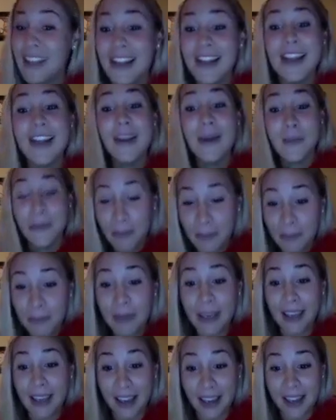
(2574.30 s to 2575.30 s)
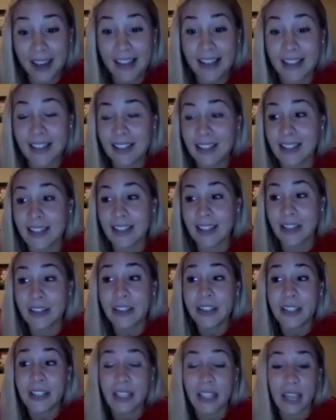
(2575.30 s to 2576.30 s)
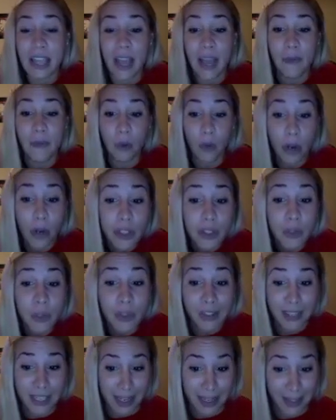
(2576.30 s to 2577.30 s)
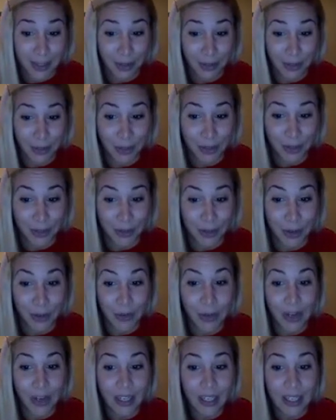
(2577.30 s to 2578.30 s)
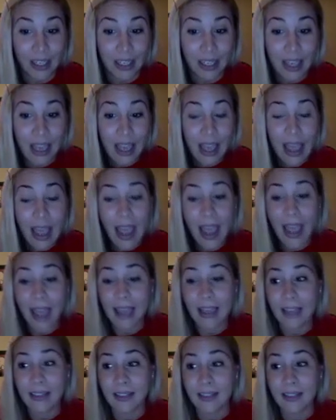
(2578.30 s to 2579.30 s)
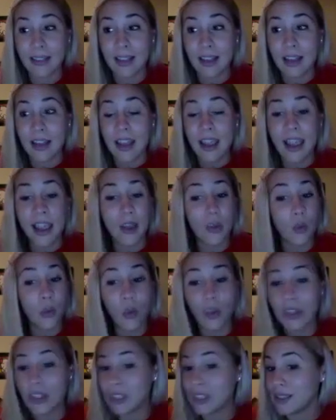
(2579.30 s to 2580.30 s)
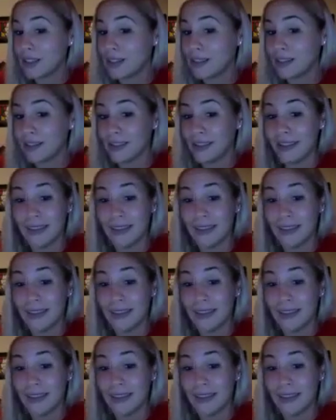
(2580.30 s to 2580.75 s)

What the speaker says: Because seriously, I've worked with dance studios already, and it was